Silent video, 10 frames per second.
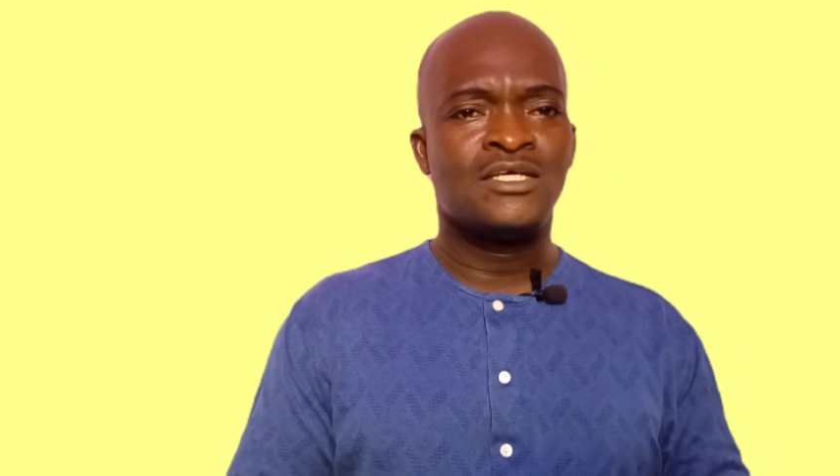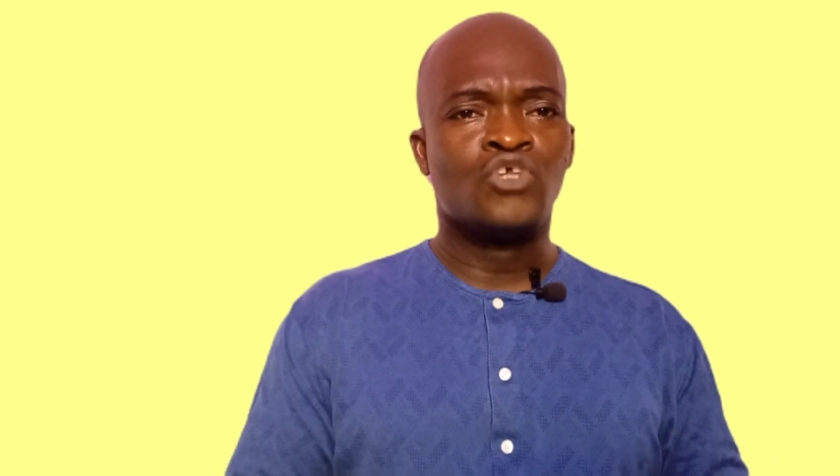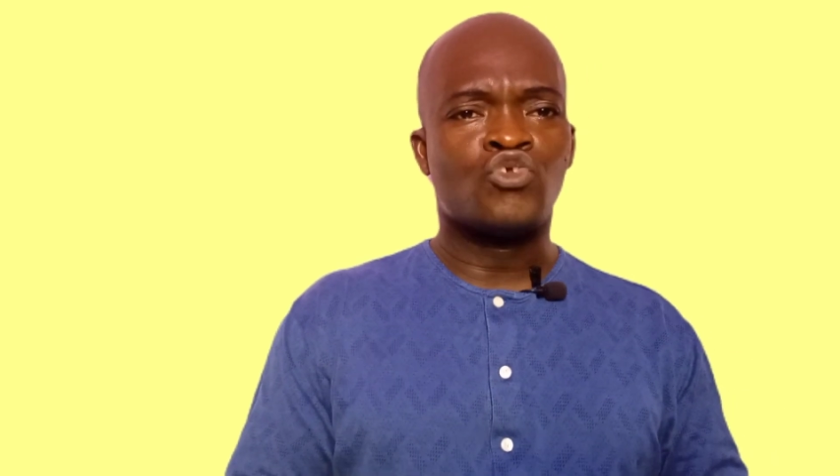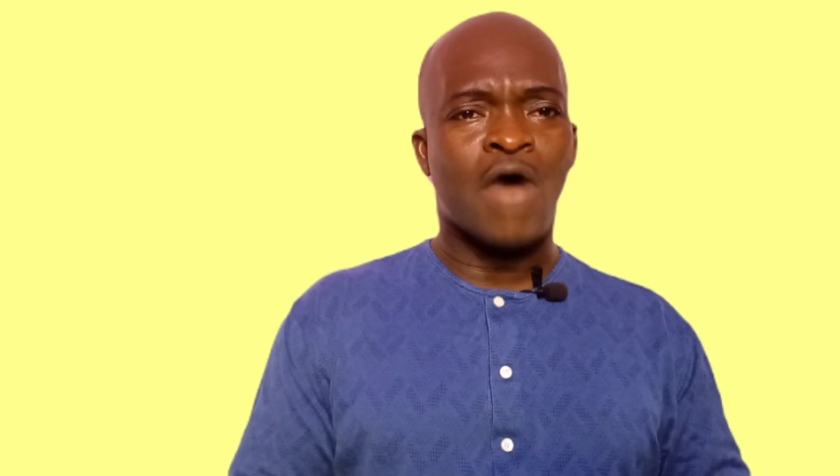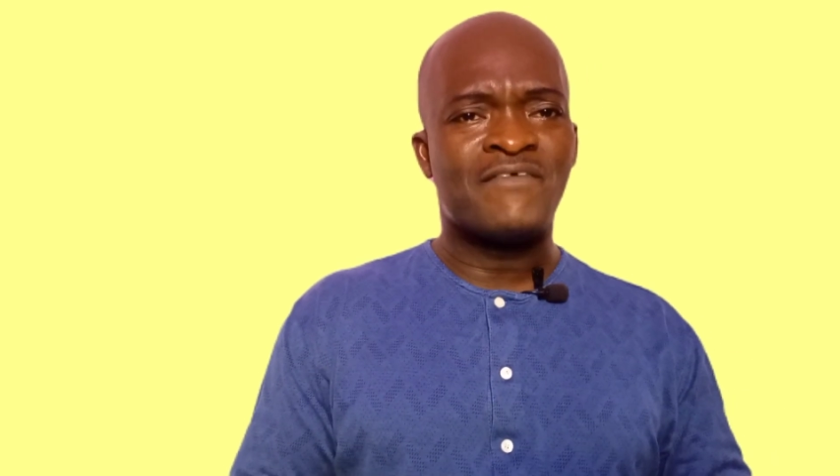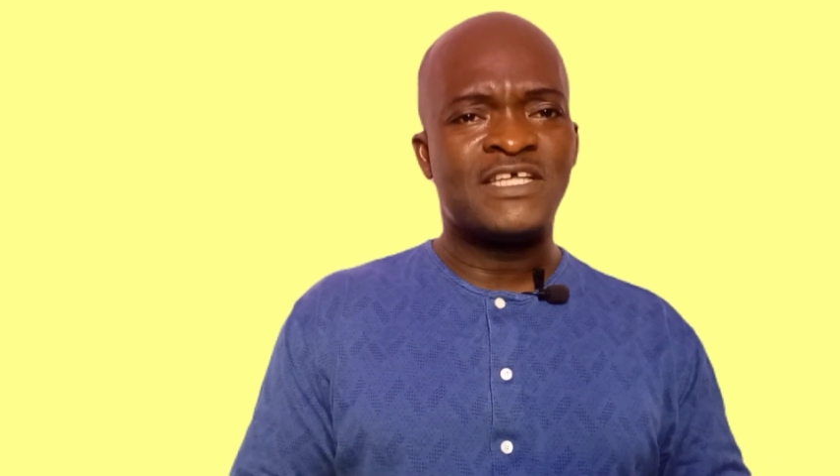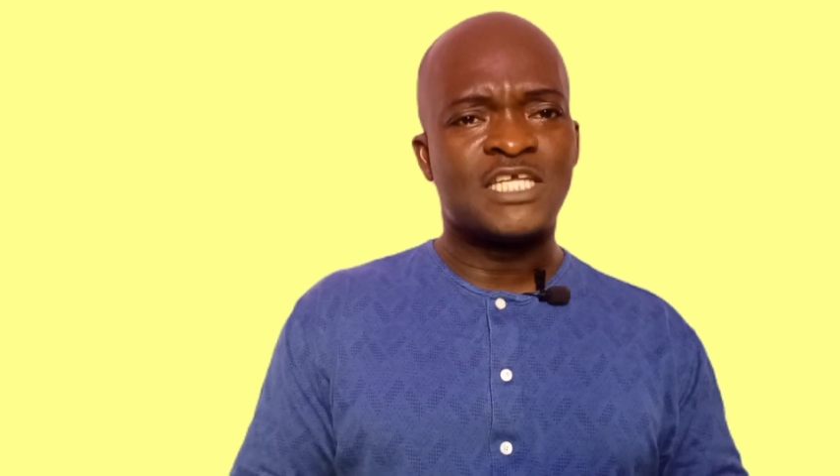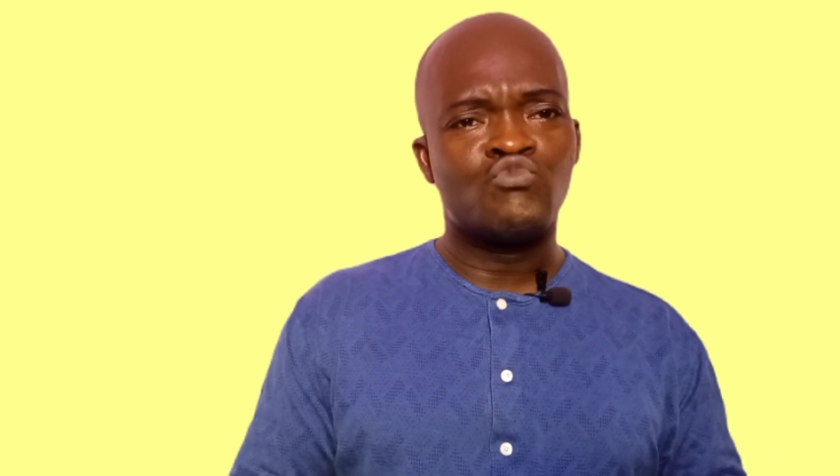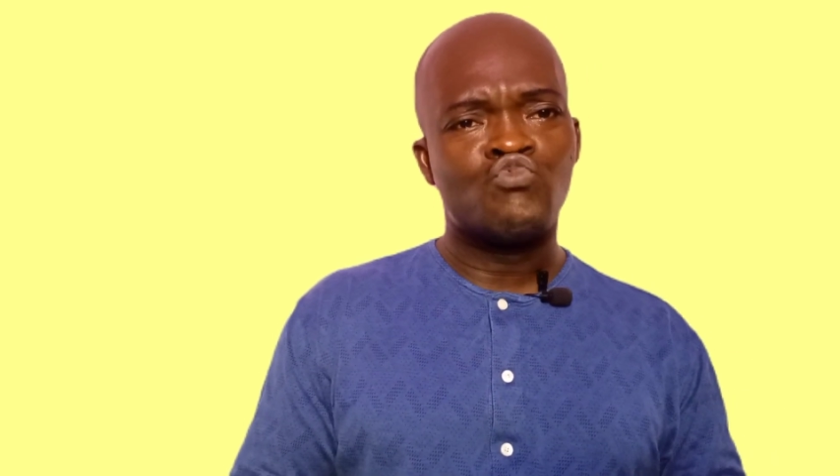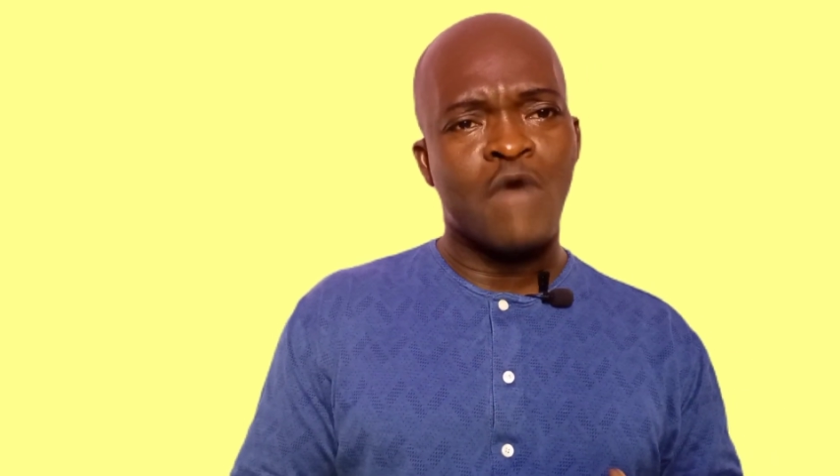So have you
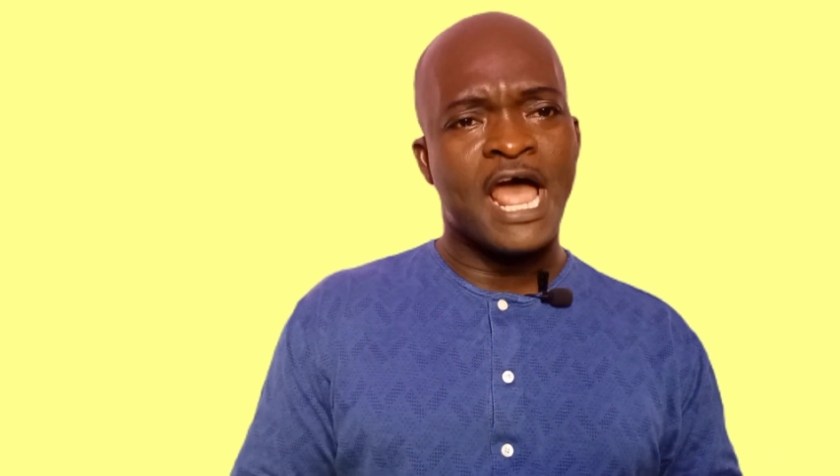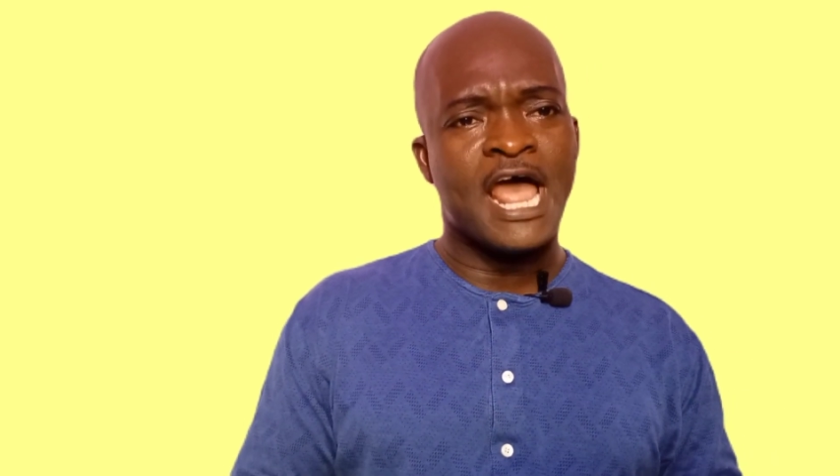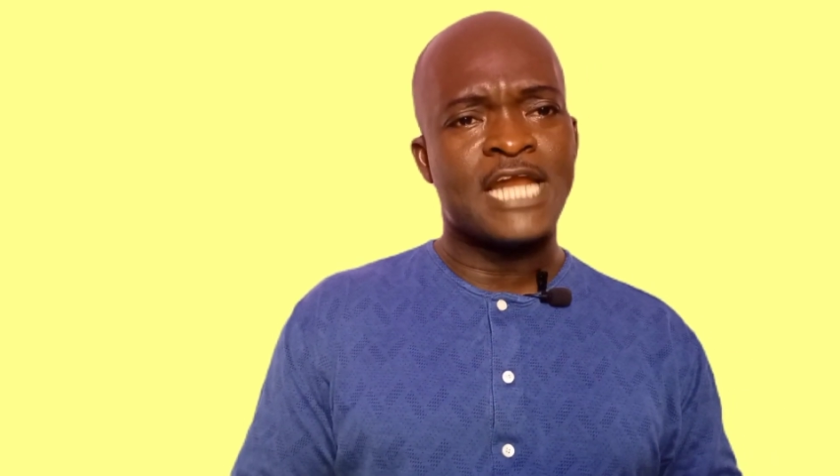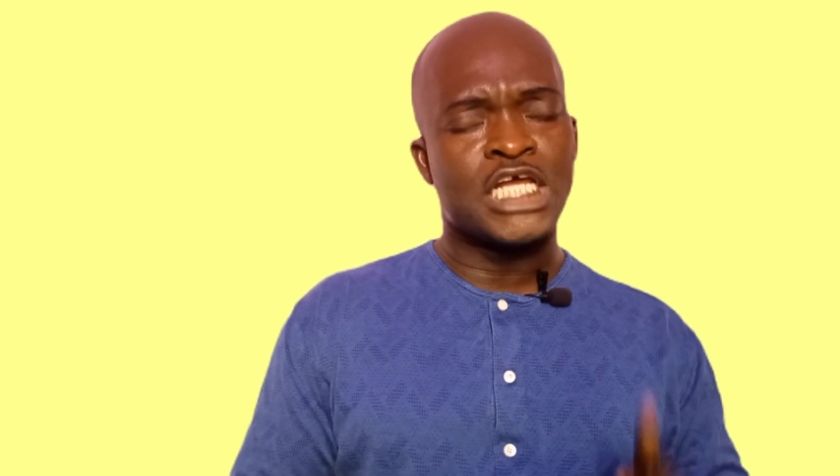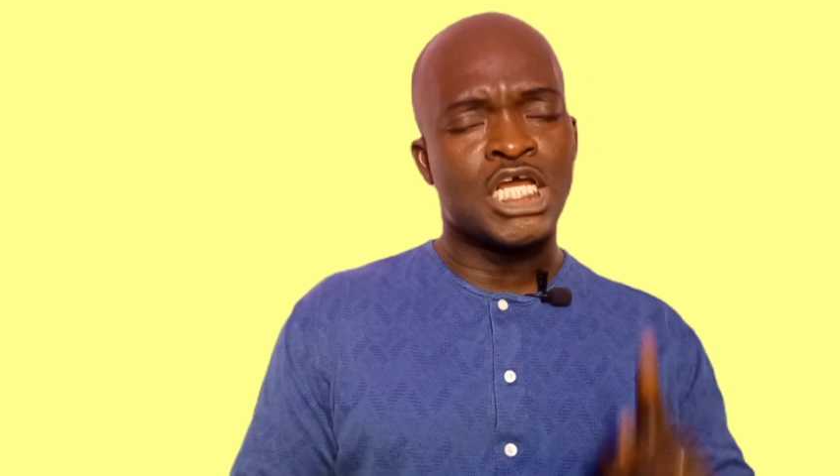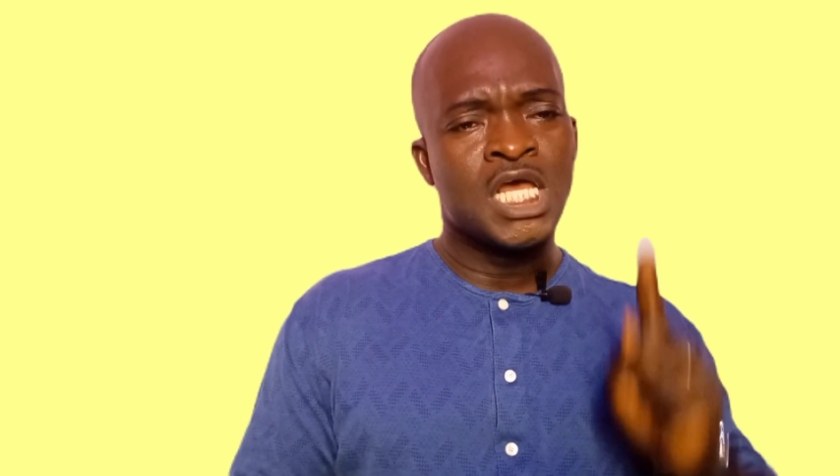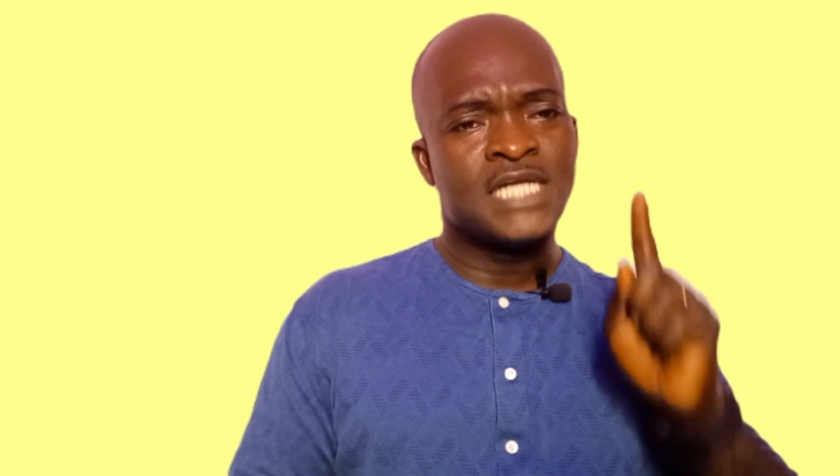seen where the